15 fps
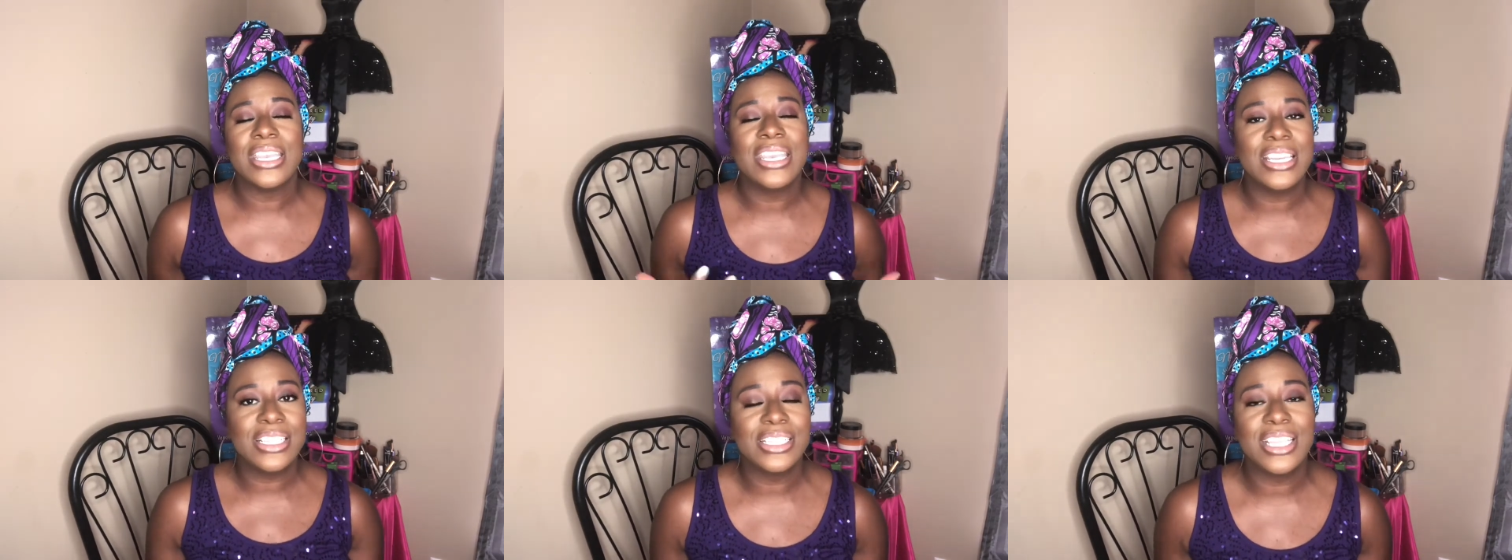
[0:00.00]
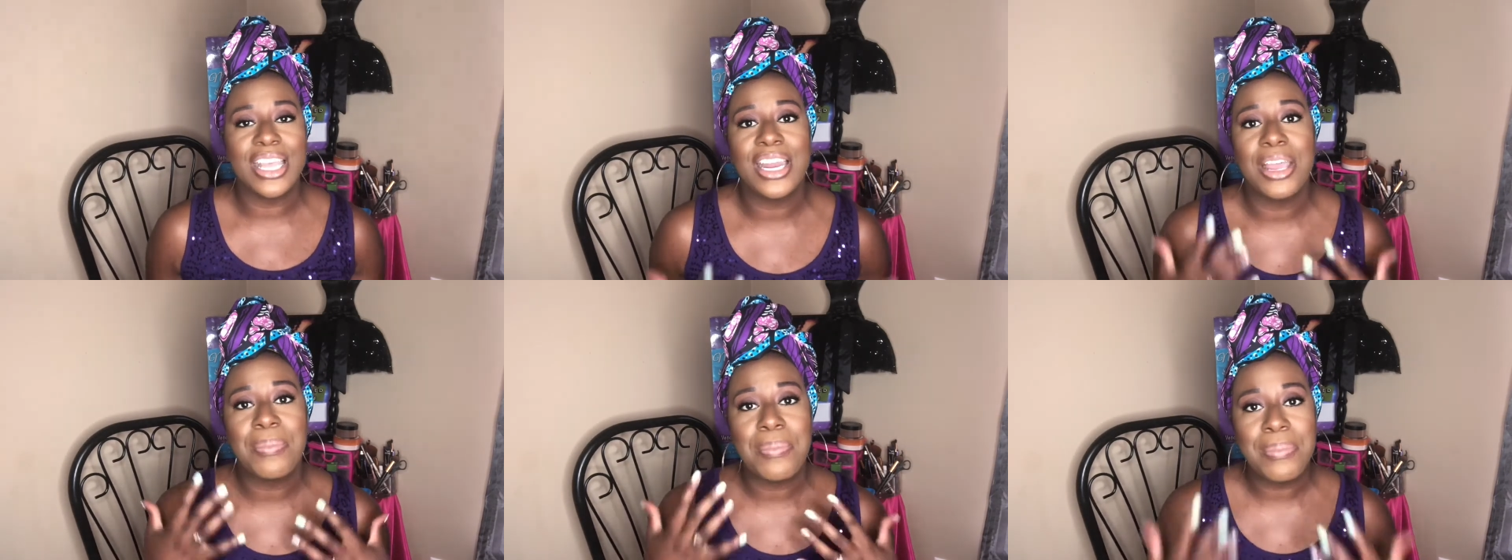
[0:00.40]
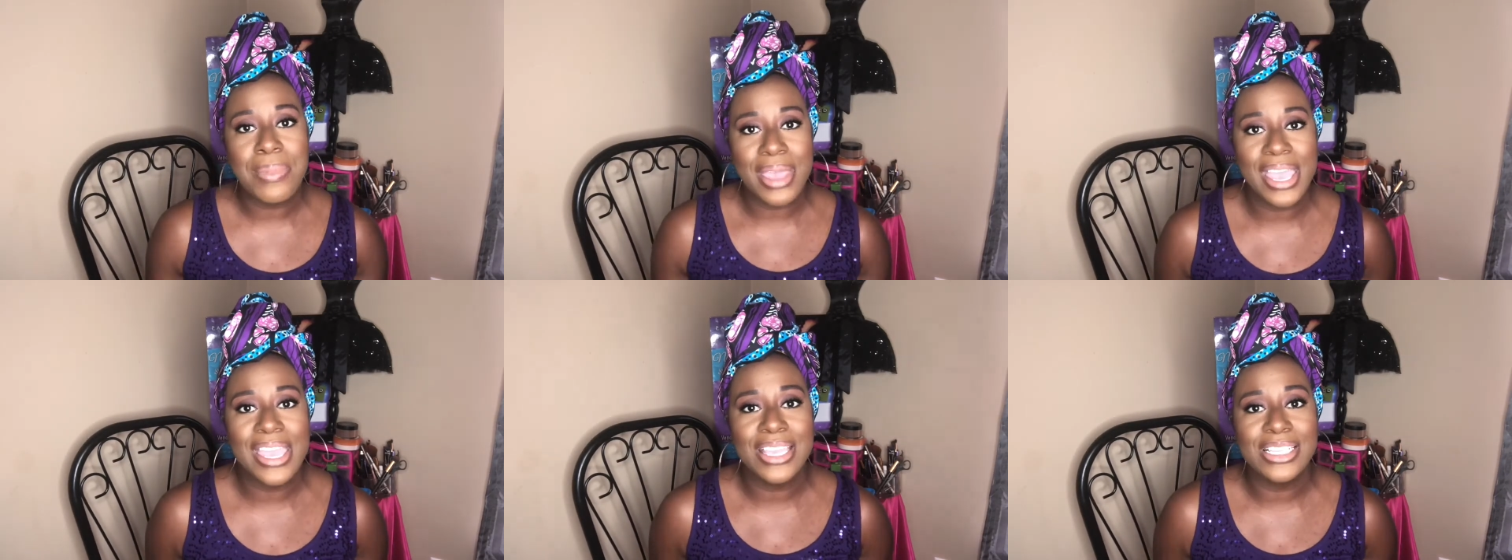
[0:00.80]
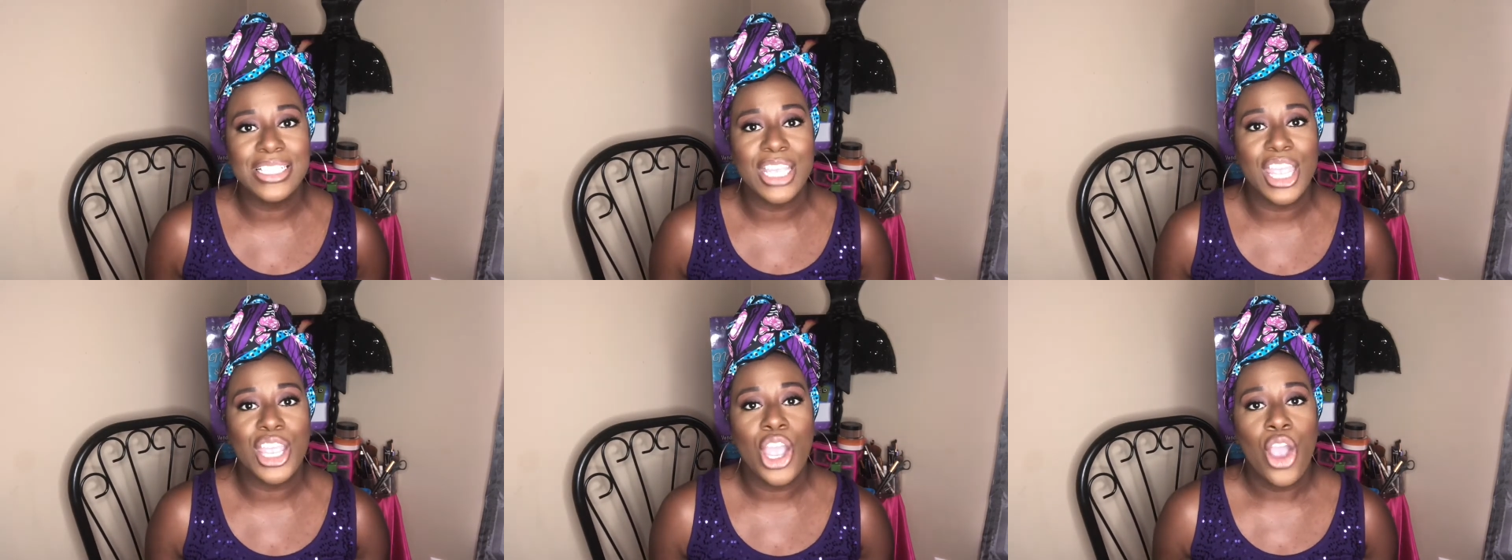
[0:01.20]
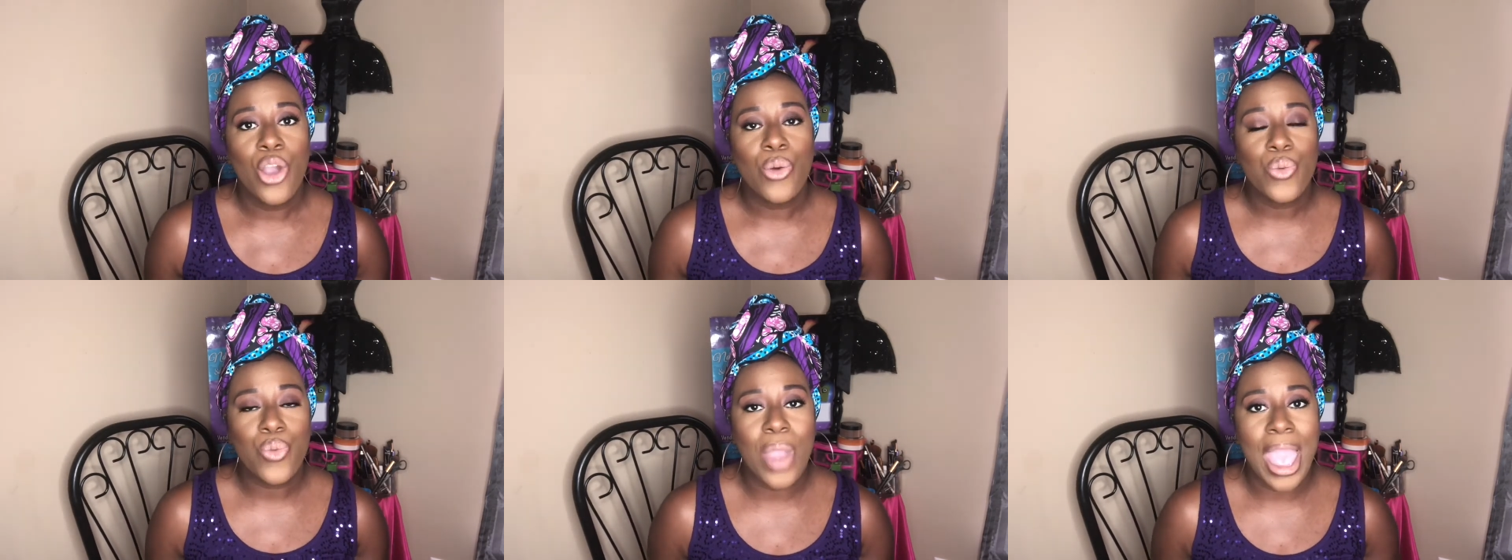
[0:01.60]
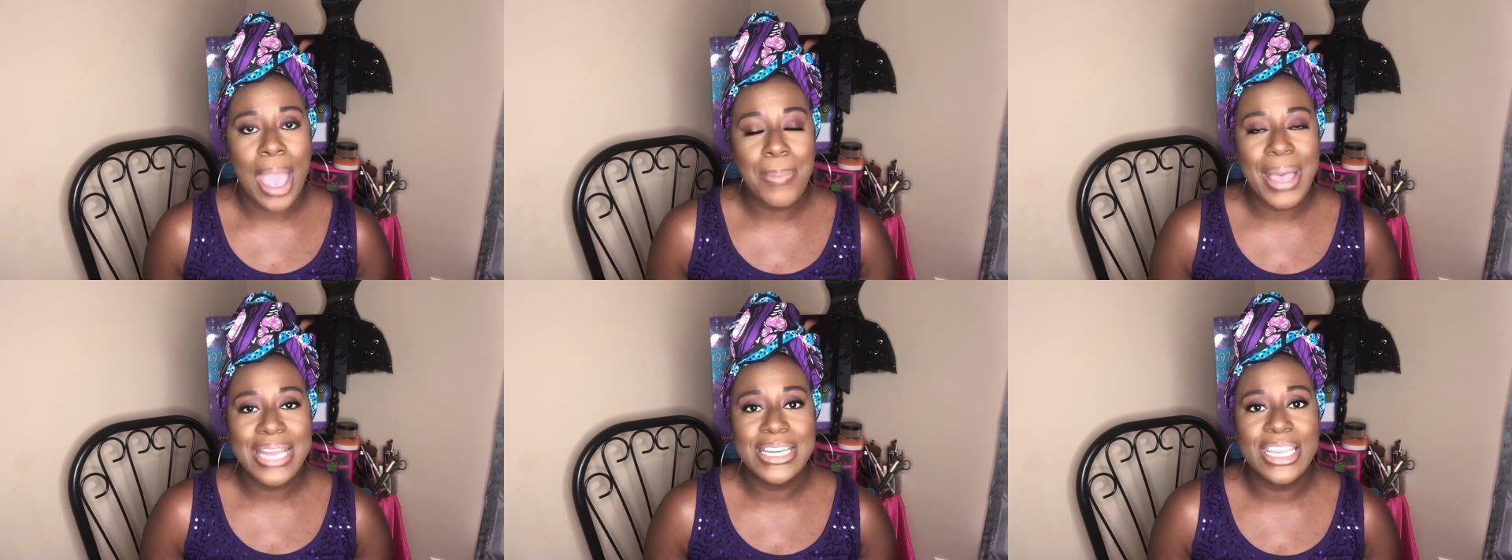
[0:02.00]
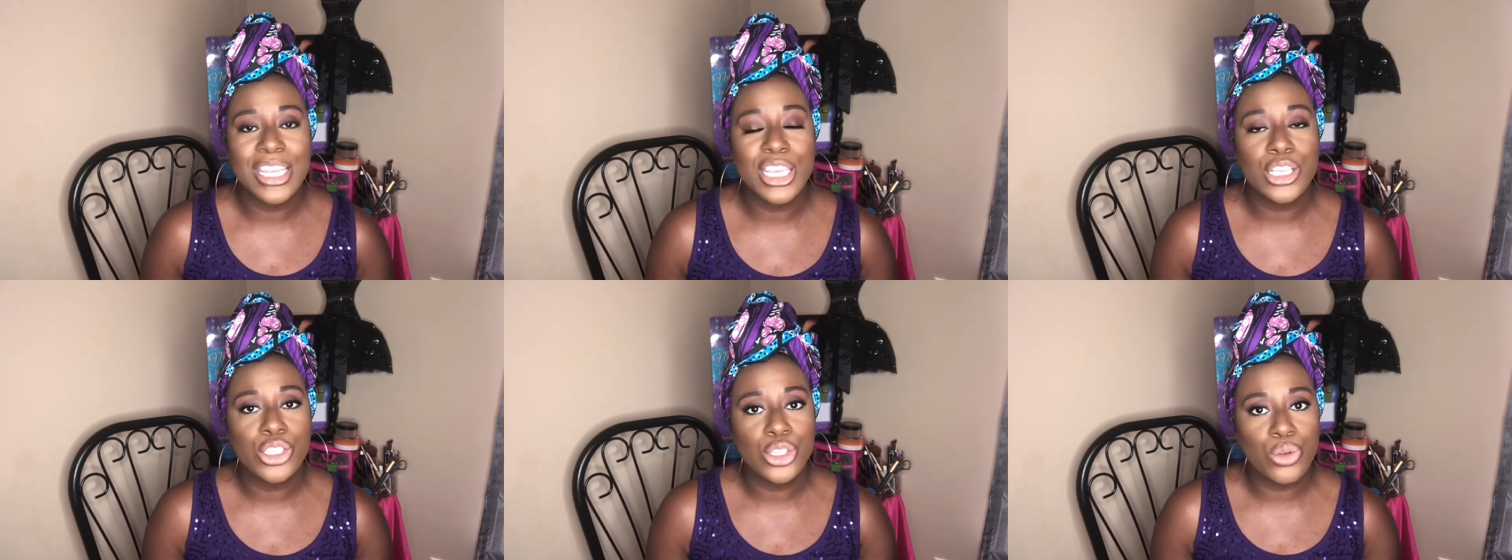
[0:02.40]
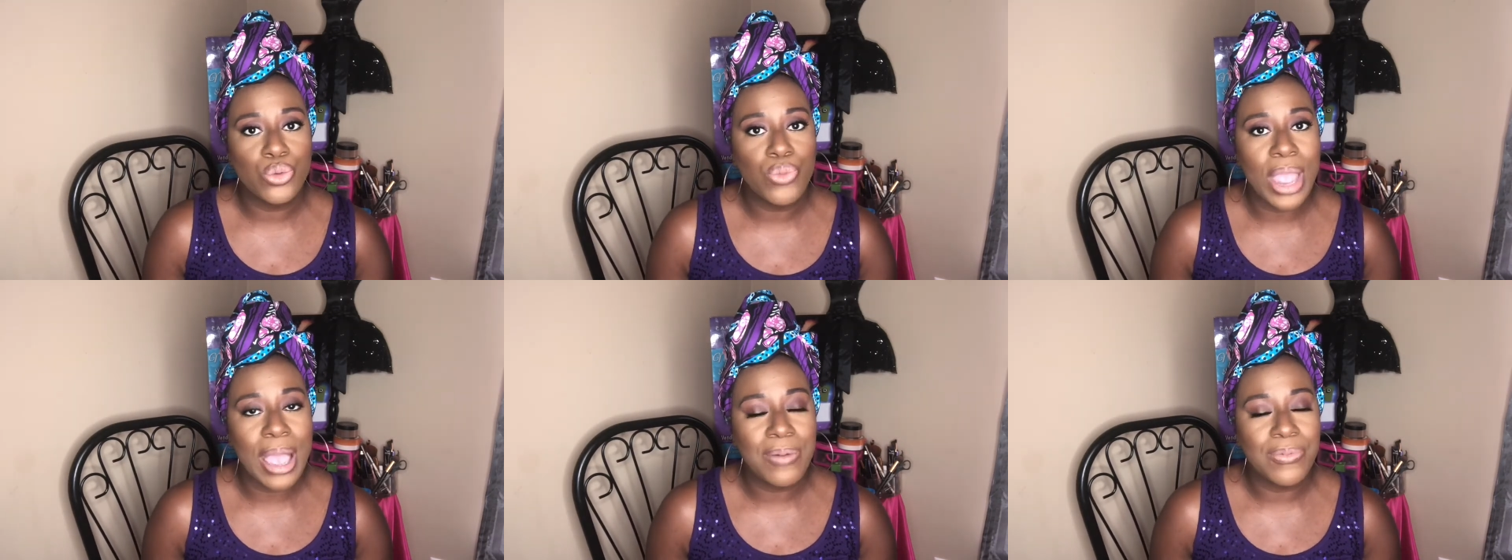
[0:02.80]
it is an amazing wrap. I did get two